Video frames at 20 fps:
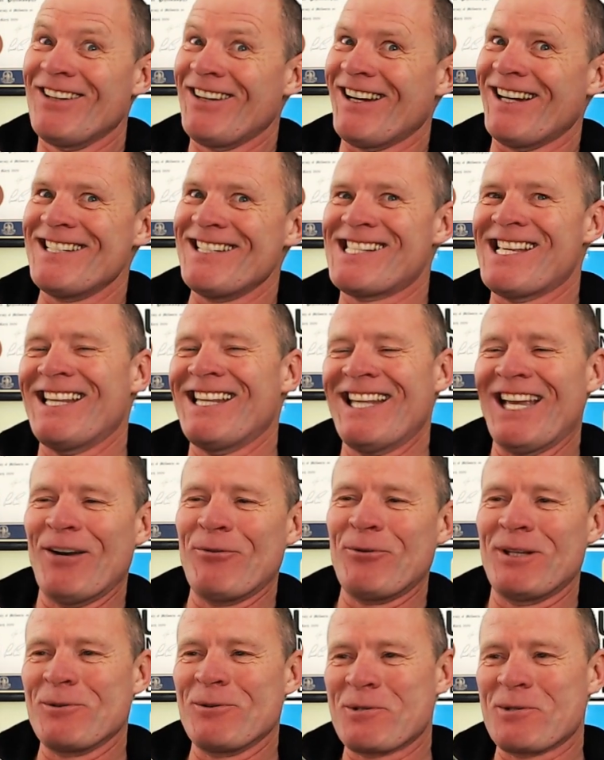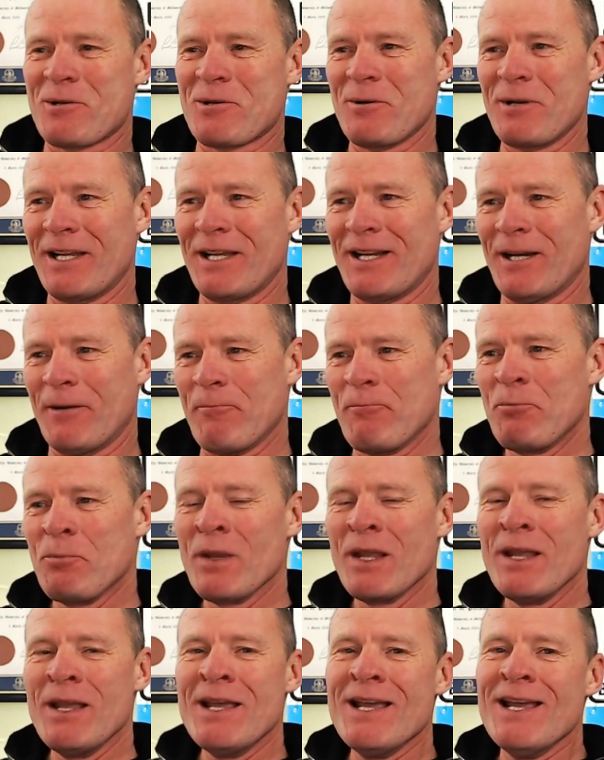I said that without screwing it up.
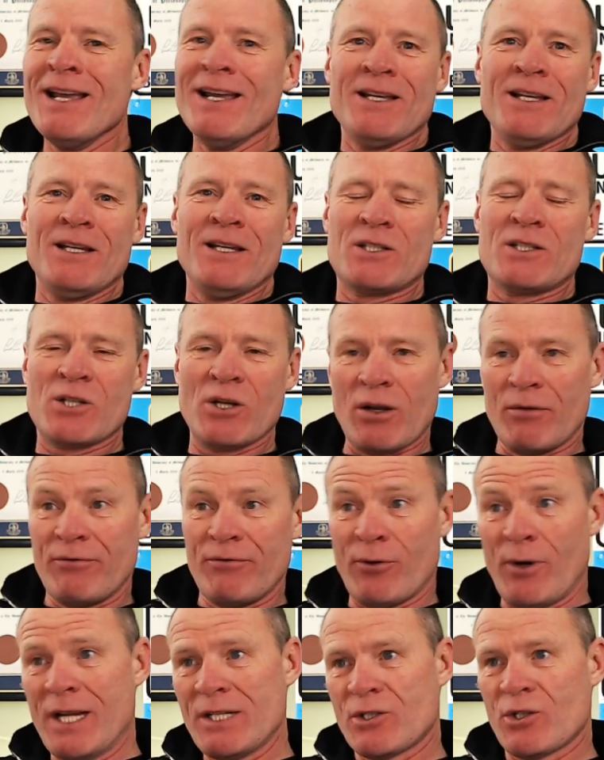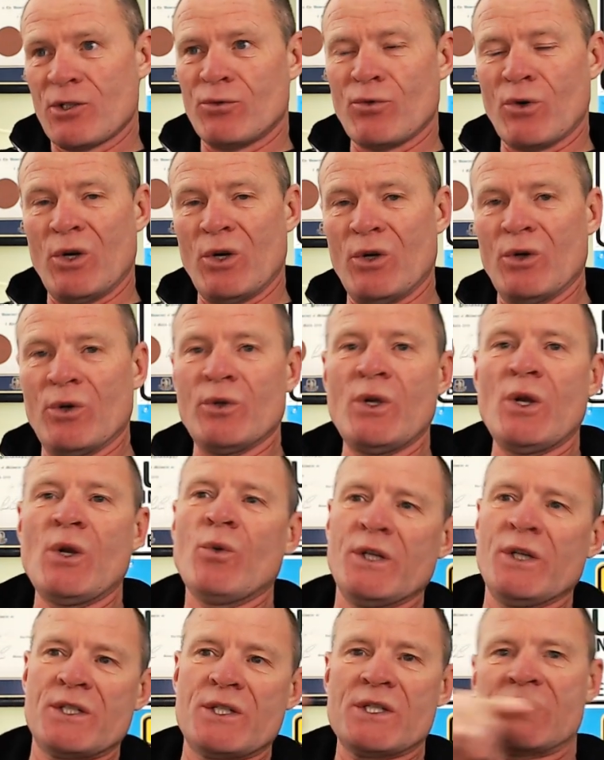Circumferential road,
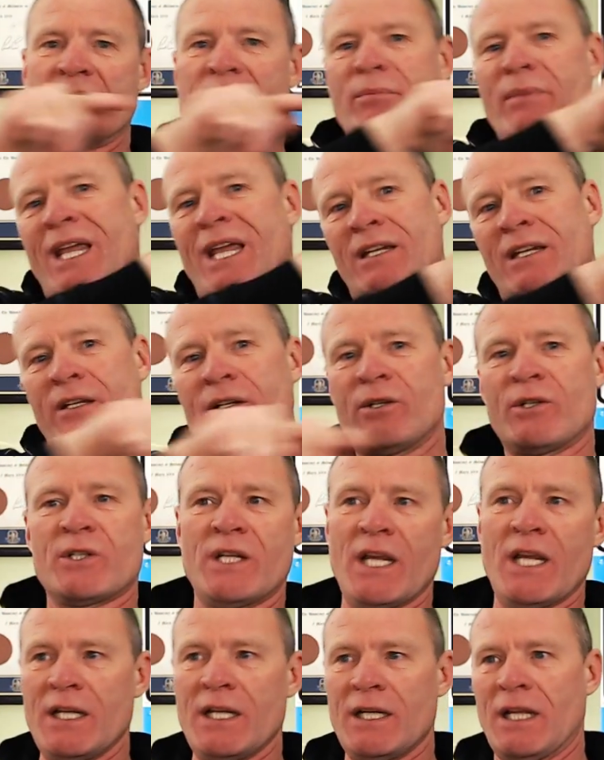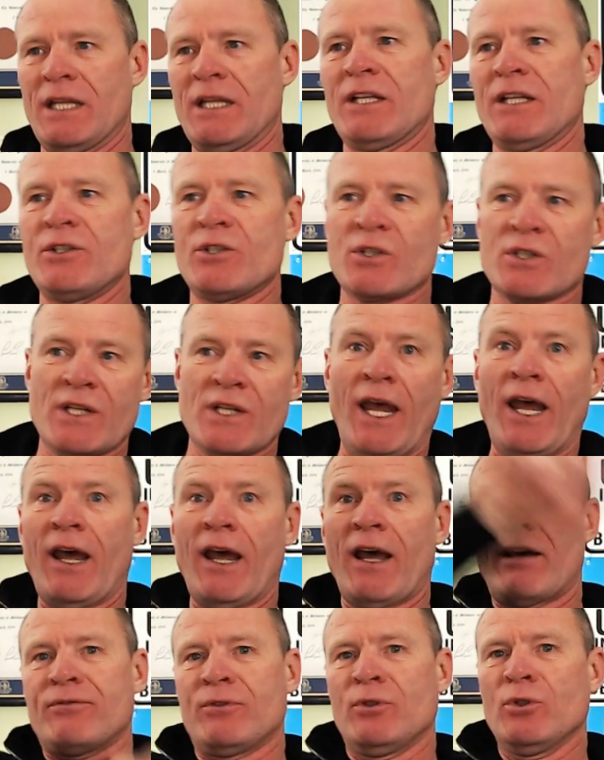which is the main interstate, and then just a
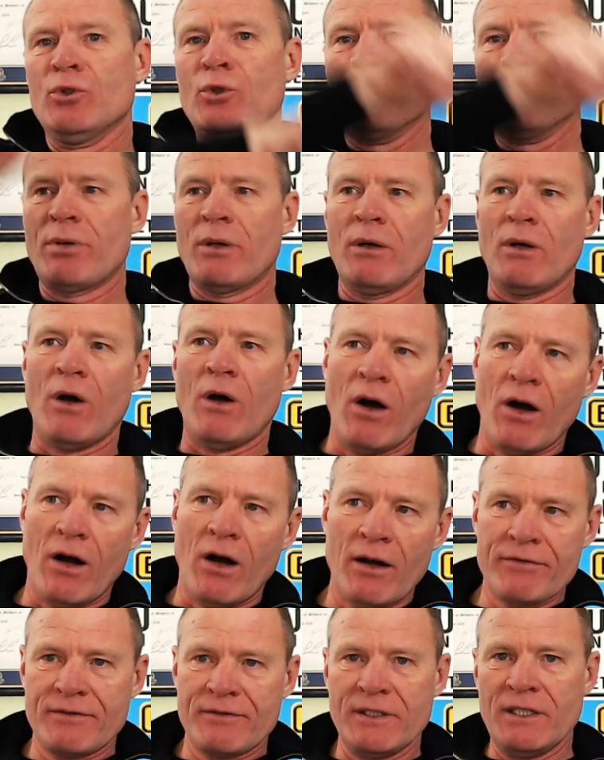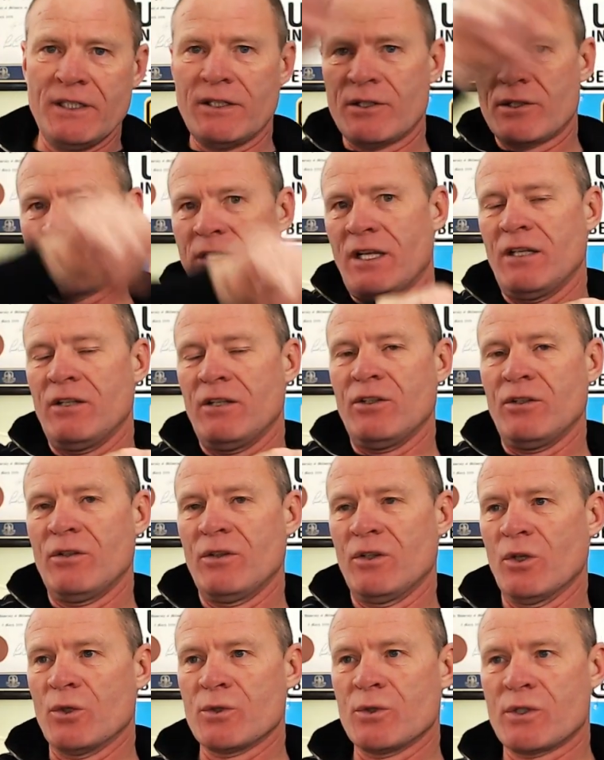half loop off the
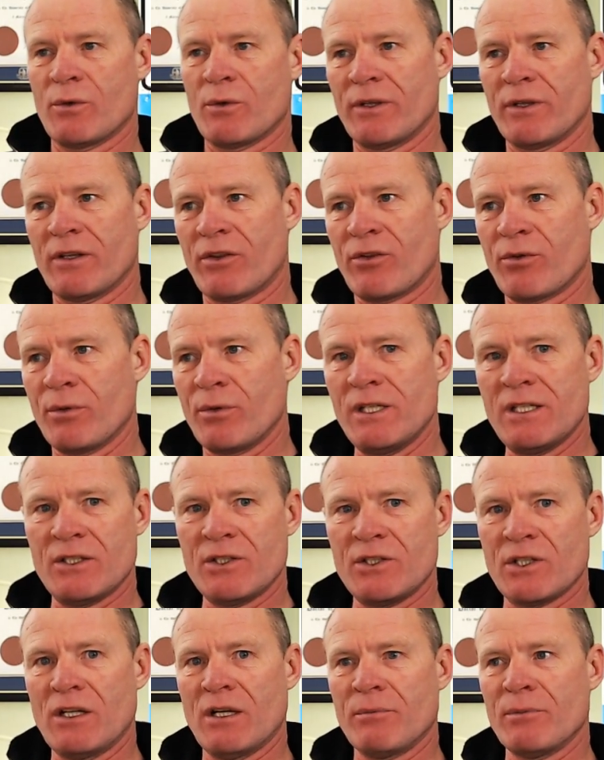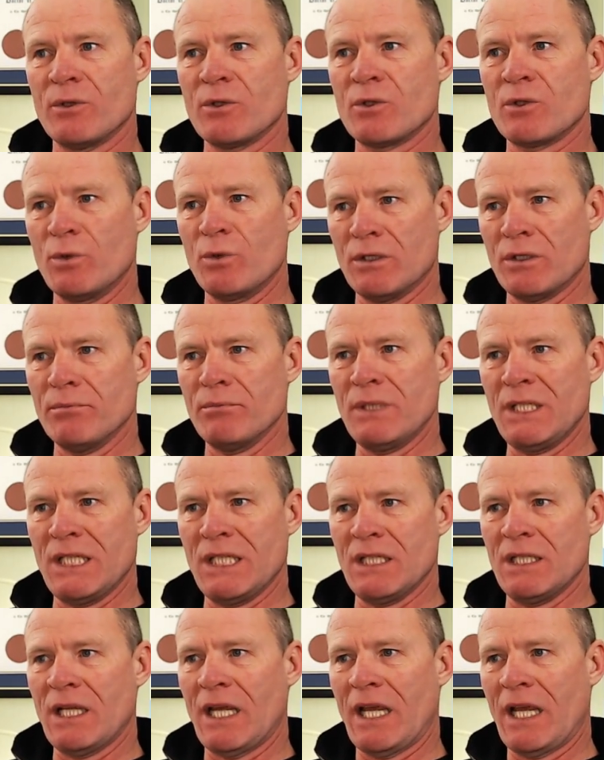interstate. Those are what the three digit numbers will
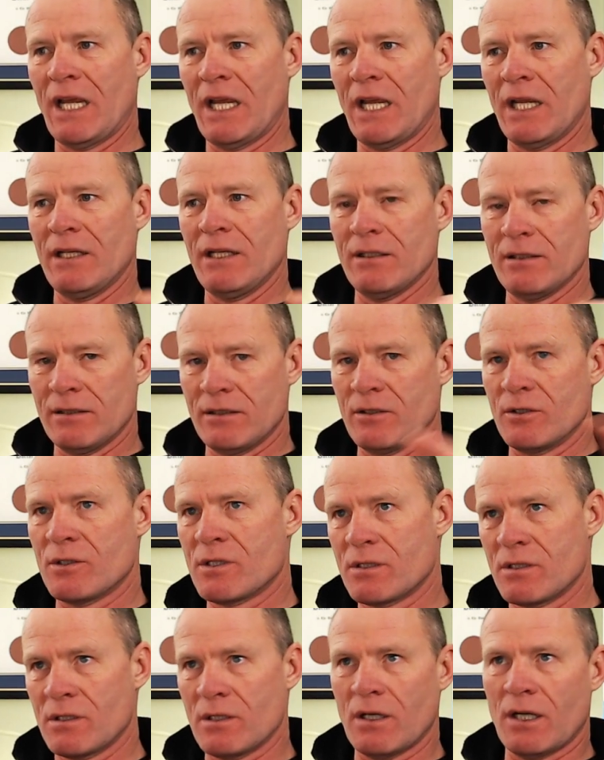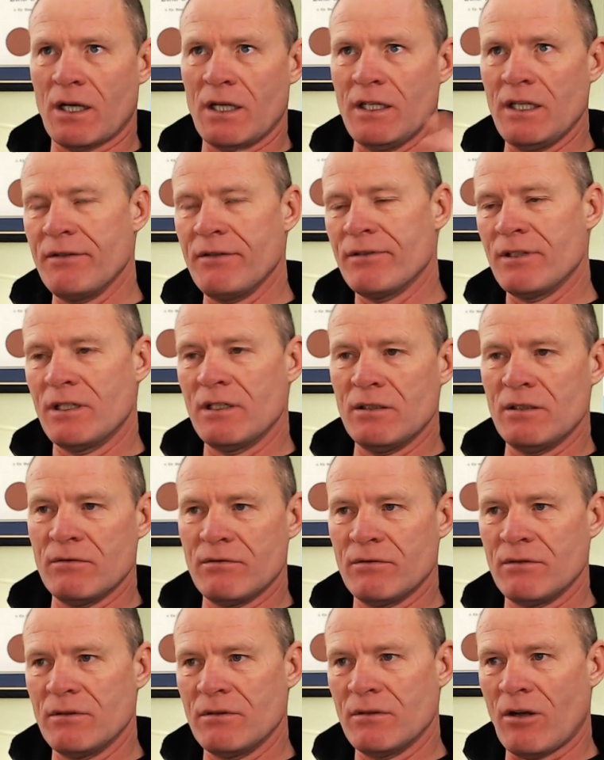mean. And there's uh, even
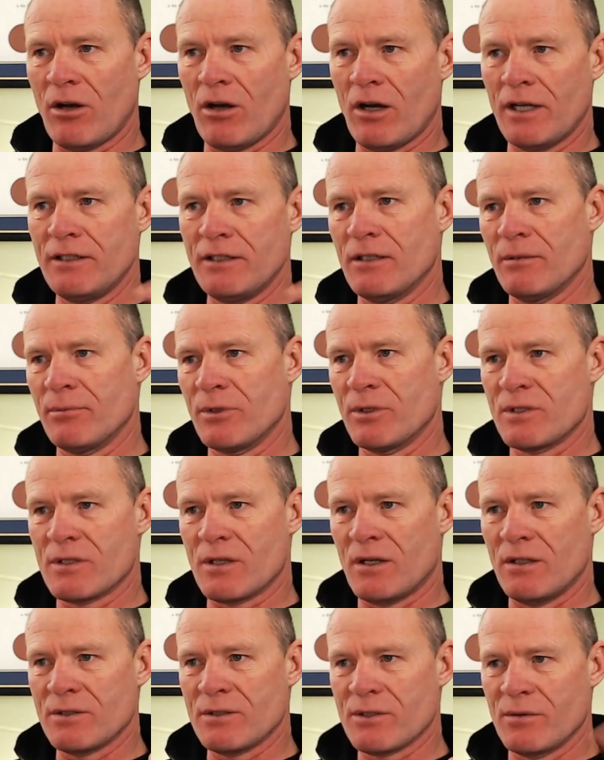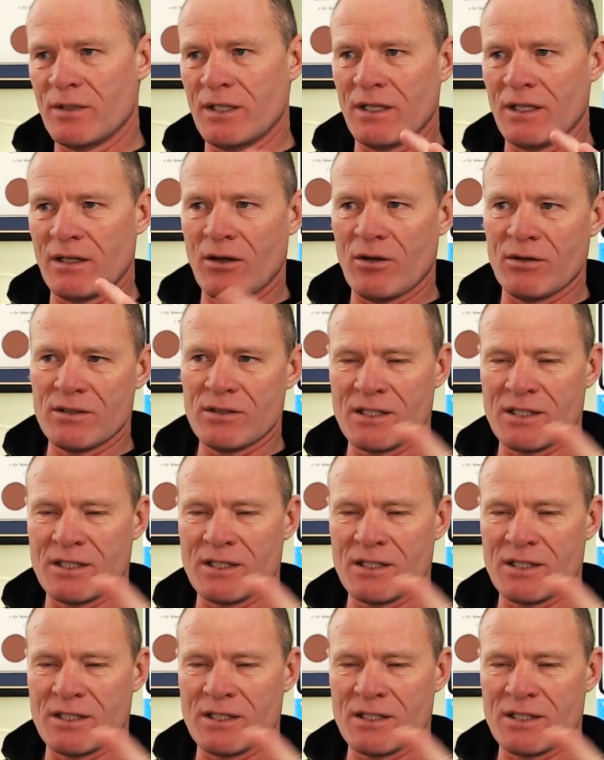in odd numbers also that